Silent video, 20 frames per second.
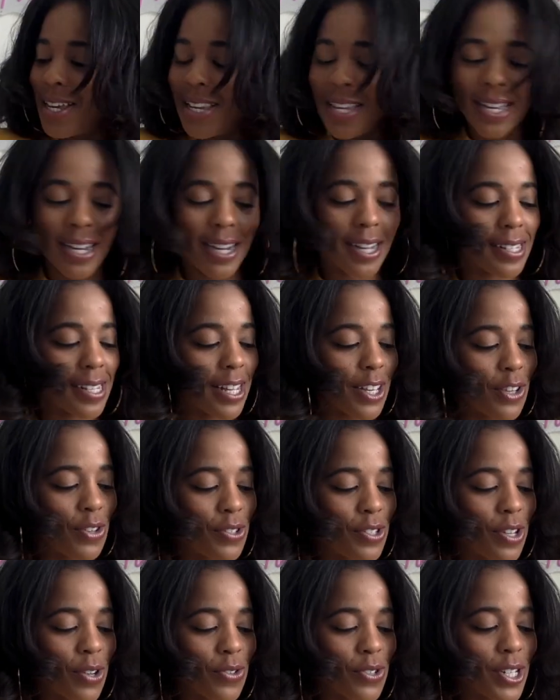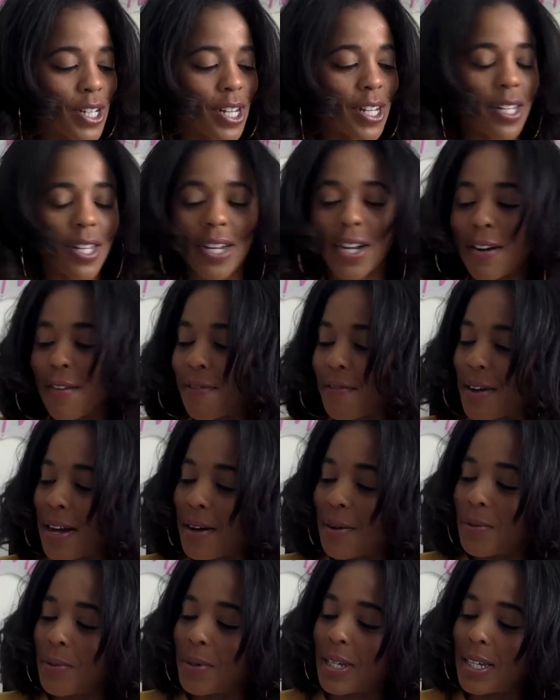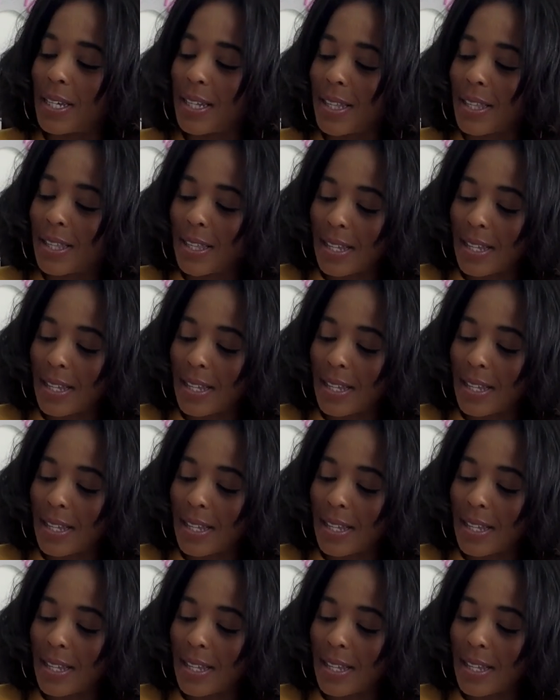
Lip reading: Yeah, because I use those to clarify with,